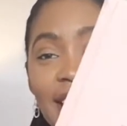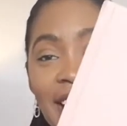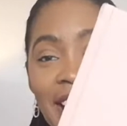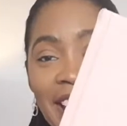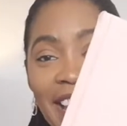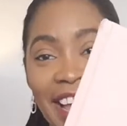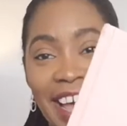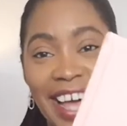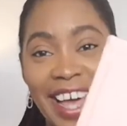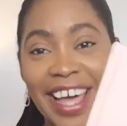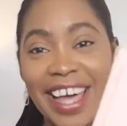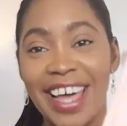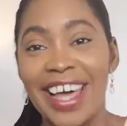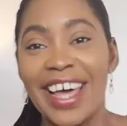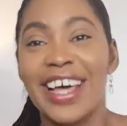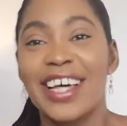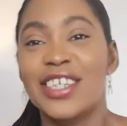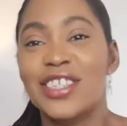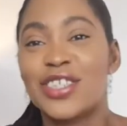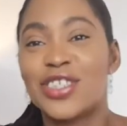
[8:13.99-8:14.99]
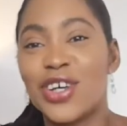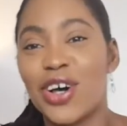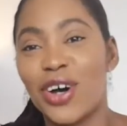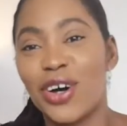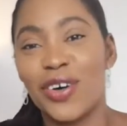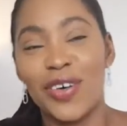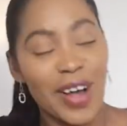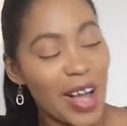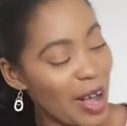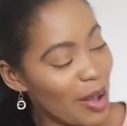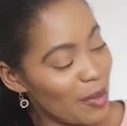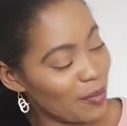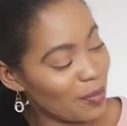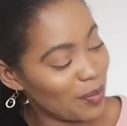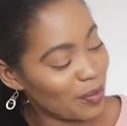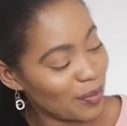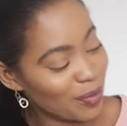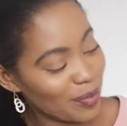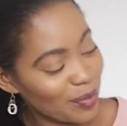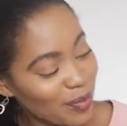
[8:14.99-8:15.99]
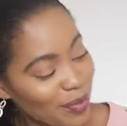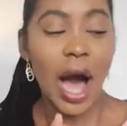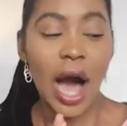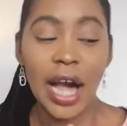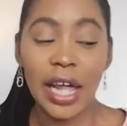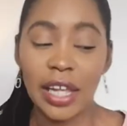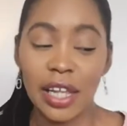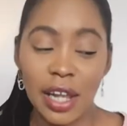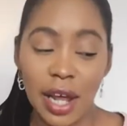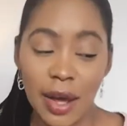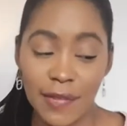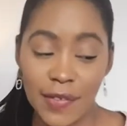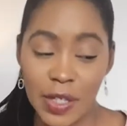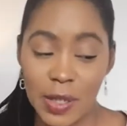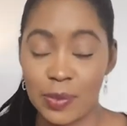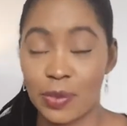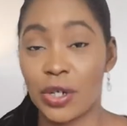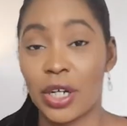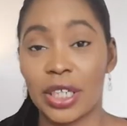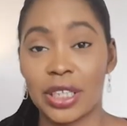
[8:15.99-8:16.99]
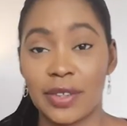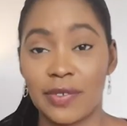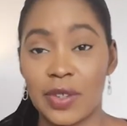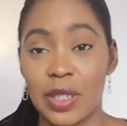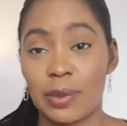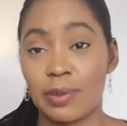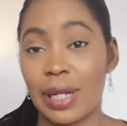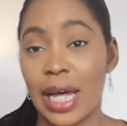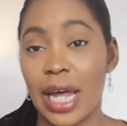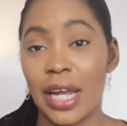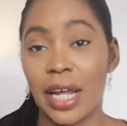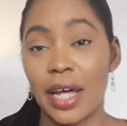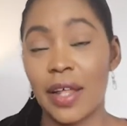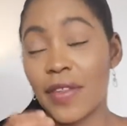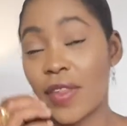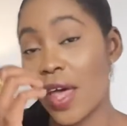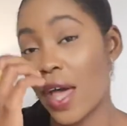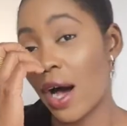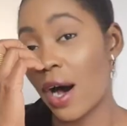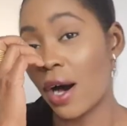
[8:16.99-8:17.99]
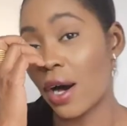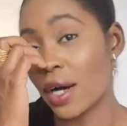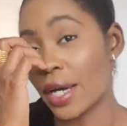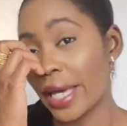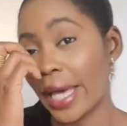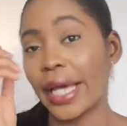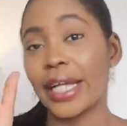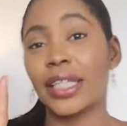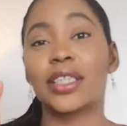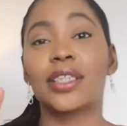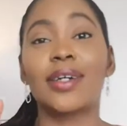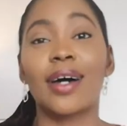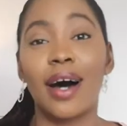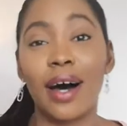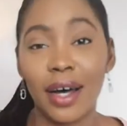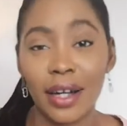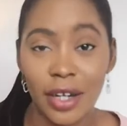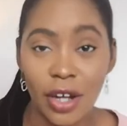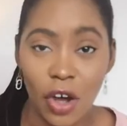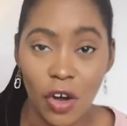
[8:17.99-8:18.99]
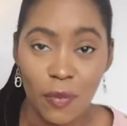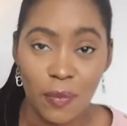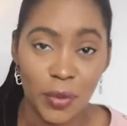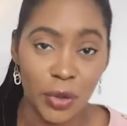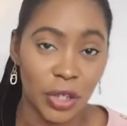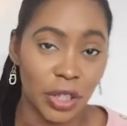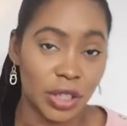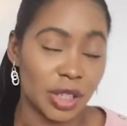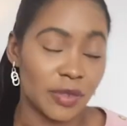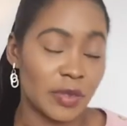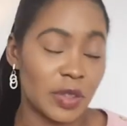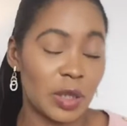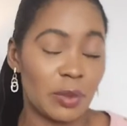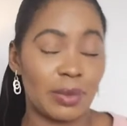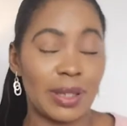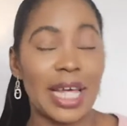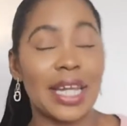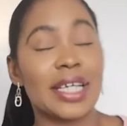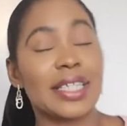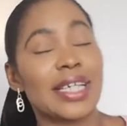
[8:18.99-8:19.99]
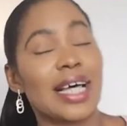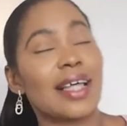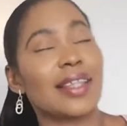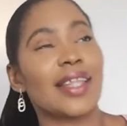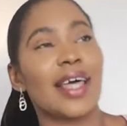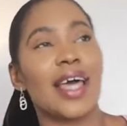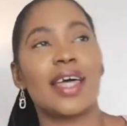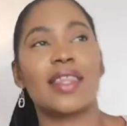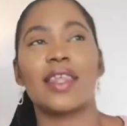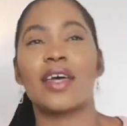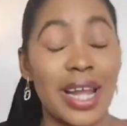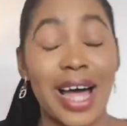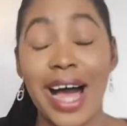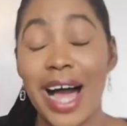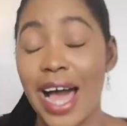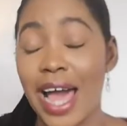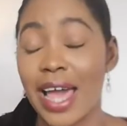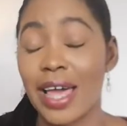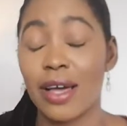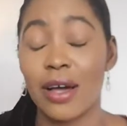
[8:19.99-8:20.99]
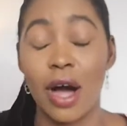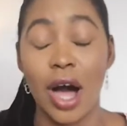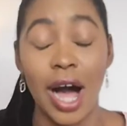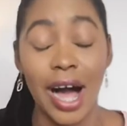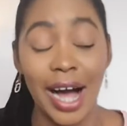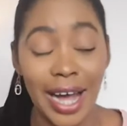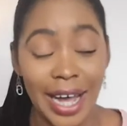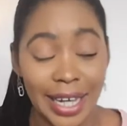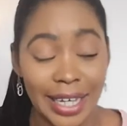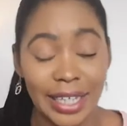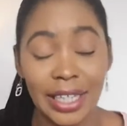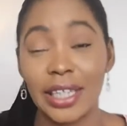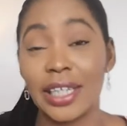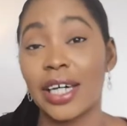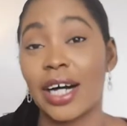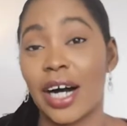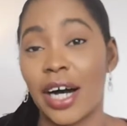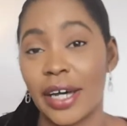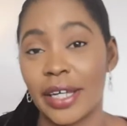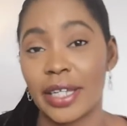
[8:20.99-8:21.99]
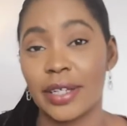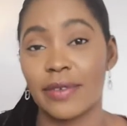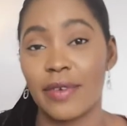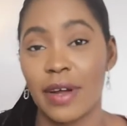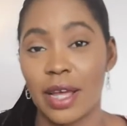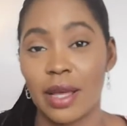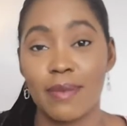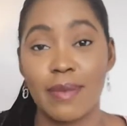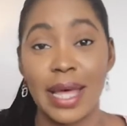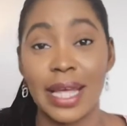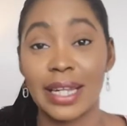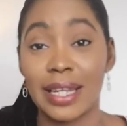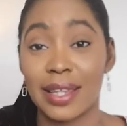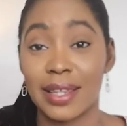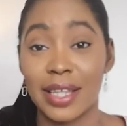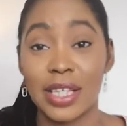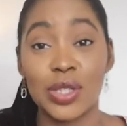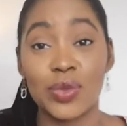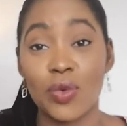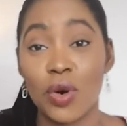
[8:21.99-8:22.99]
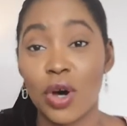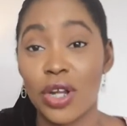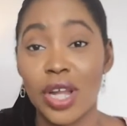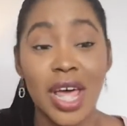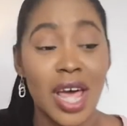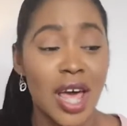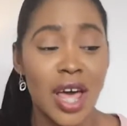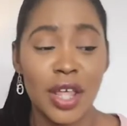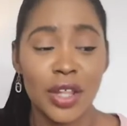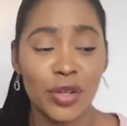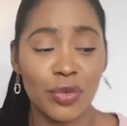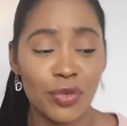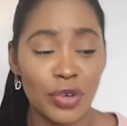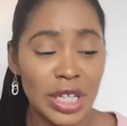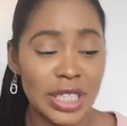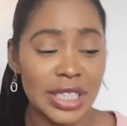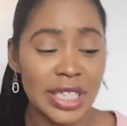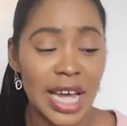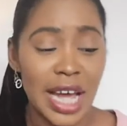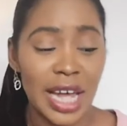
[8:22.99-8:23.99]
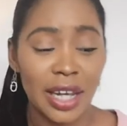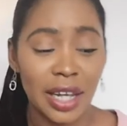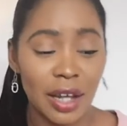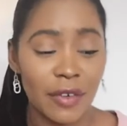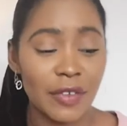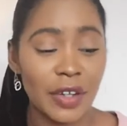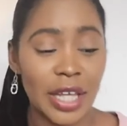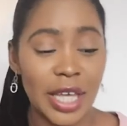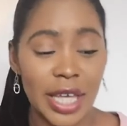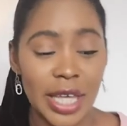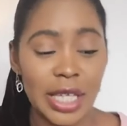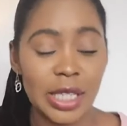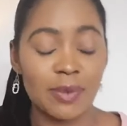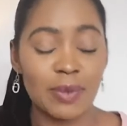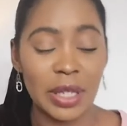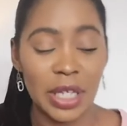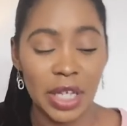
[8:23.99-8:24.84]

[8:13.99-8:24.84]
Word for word: there. So um, I love this productivity planner. There are a ton of productivity planners out there, but I highly, highly recommend this one. The reason I love it is